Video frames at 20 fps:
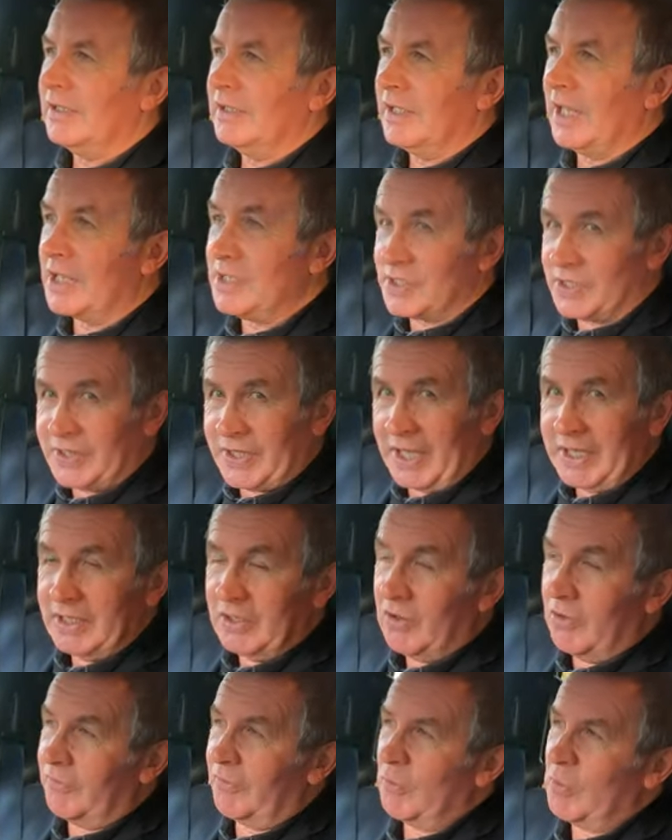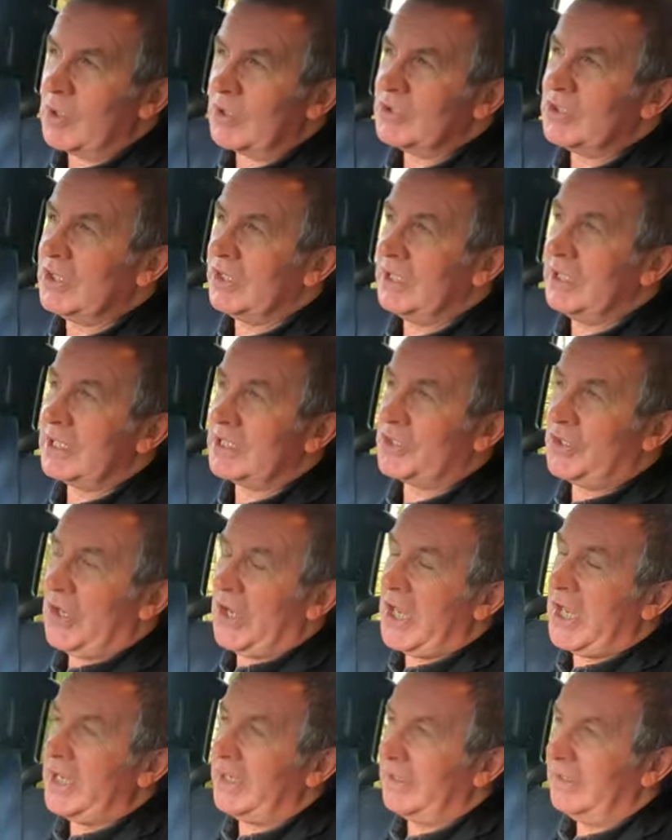like to thank you all for watching this
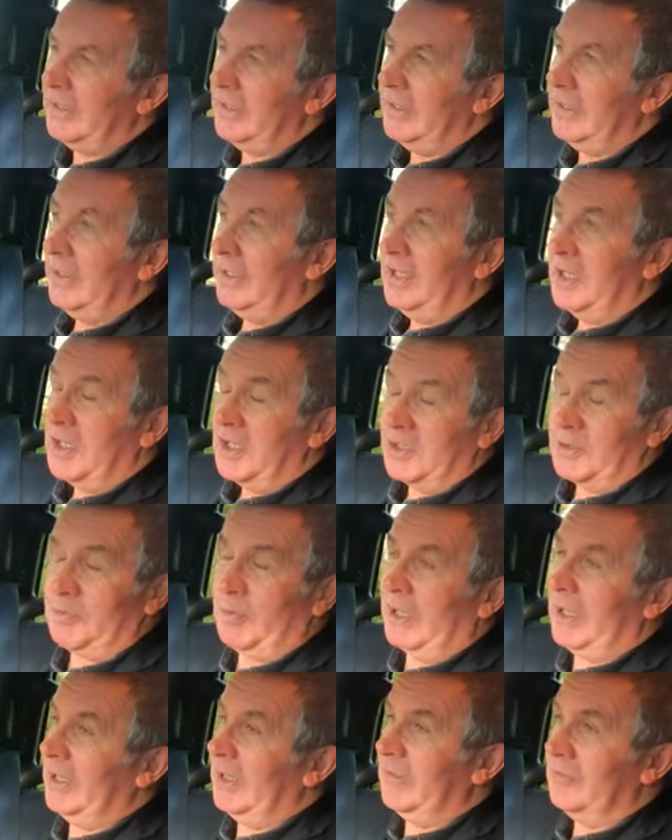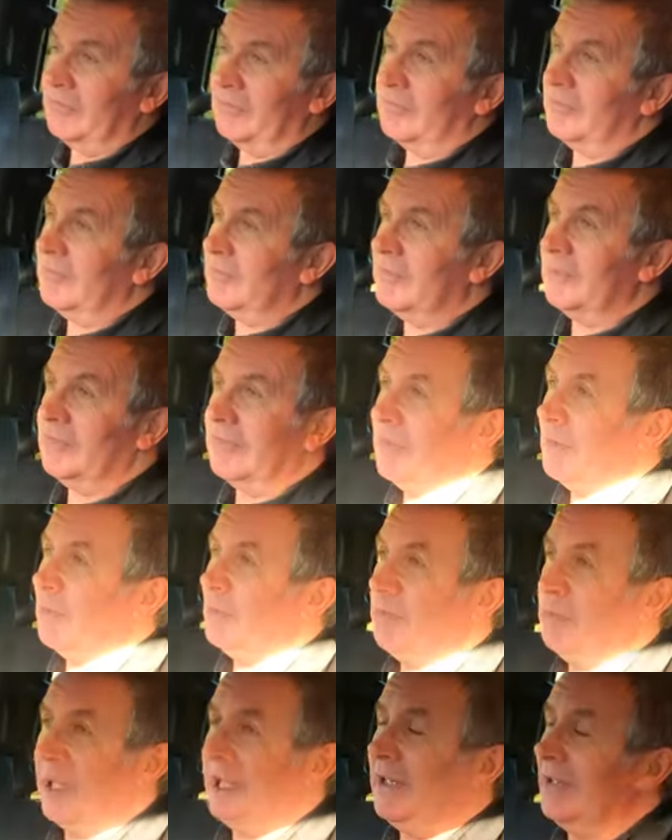year. It's been
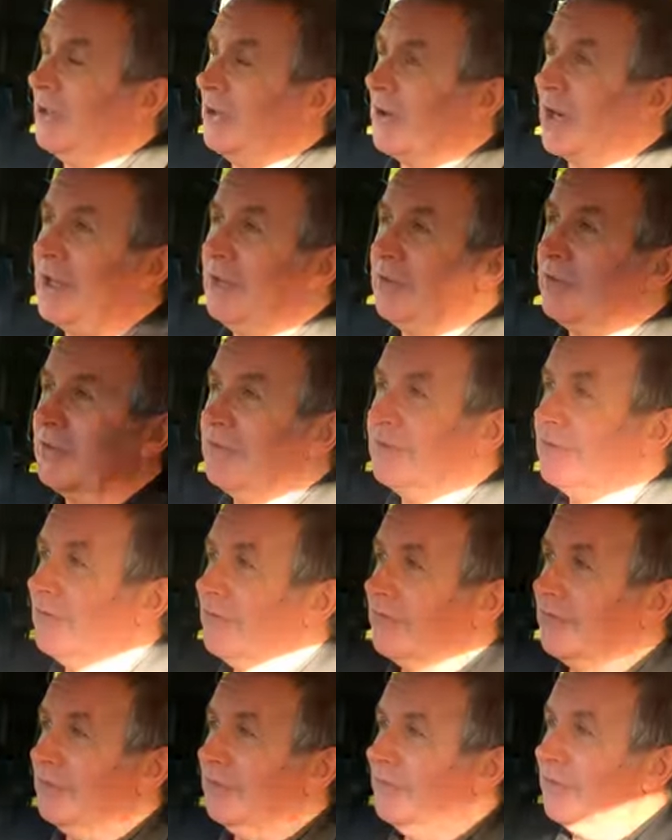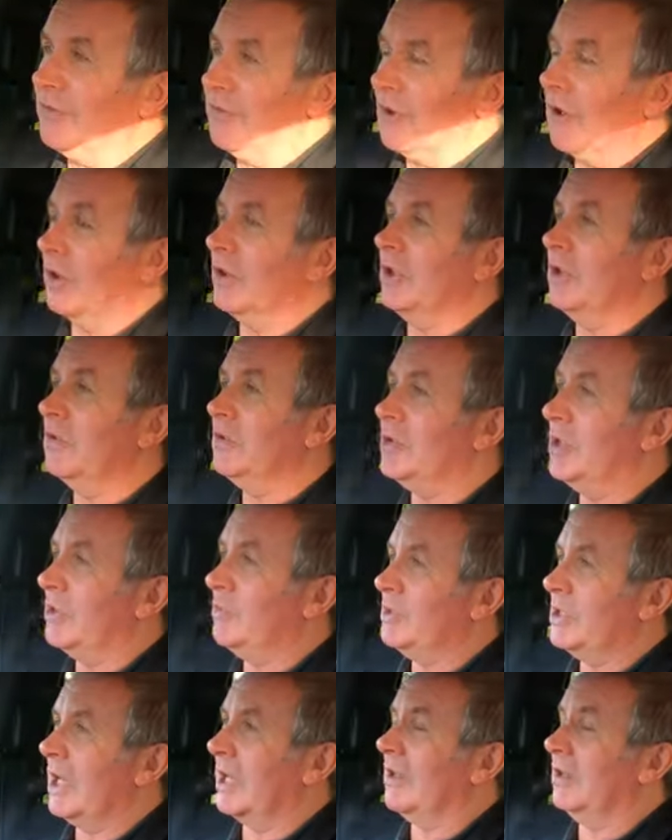great for our
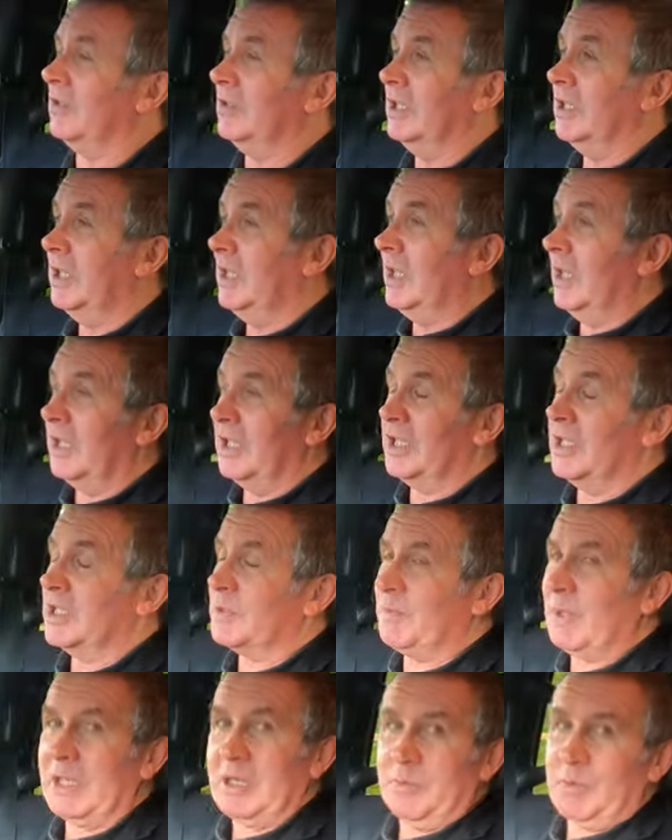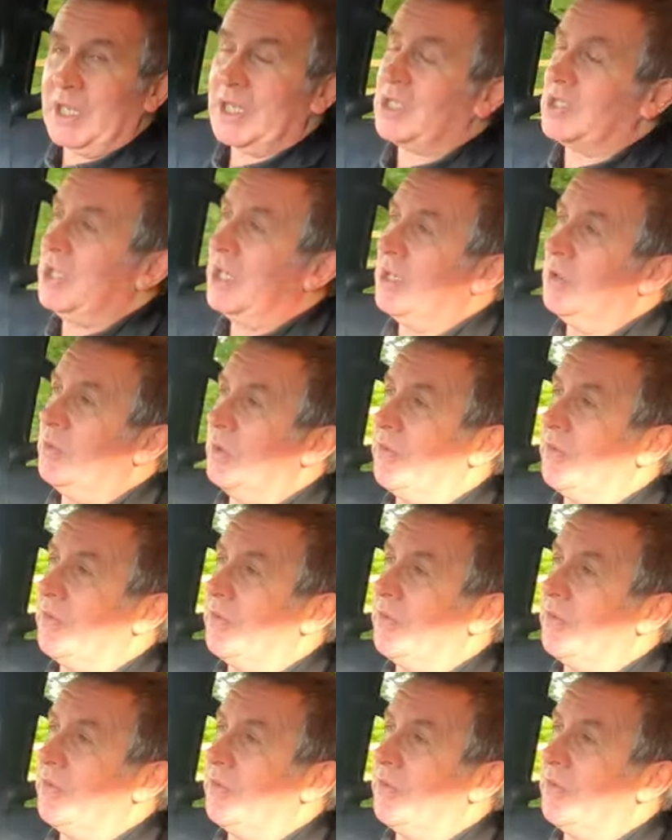YouTube channel, and it's been the best year